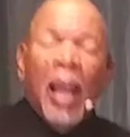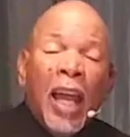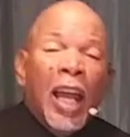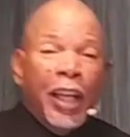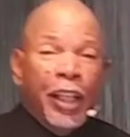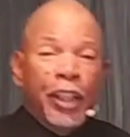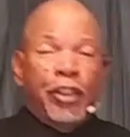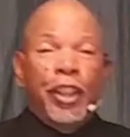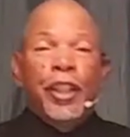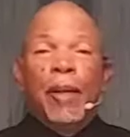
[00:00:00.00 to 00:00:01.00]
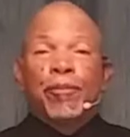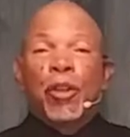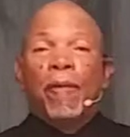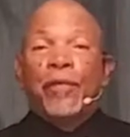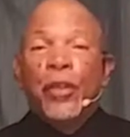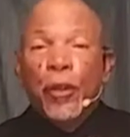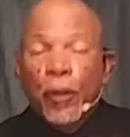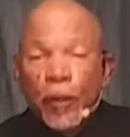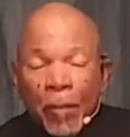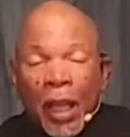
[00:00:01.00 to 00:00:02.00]
and he sent him some
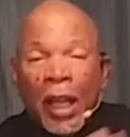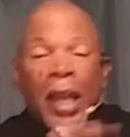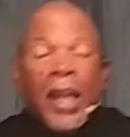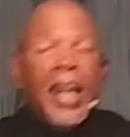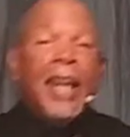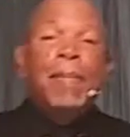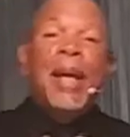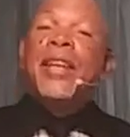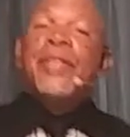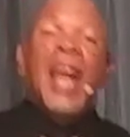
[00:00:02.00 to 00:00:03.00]
food, amen,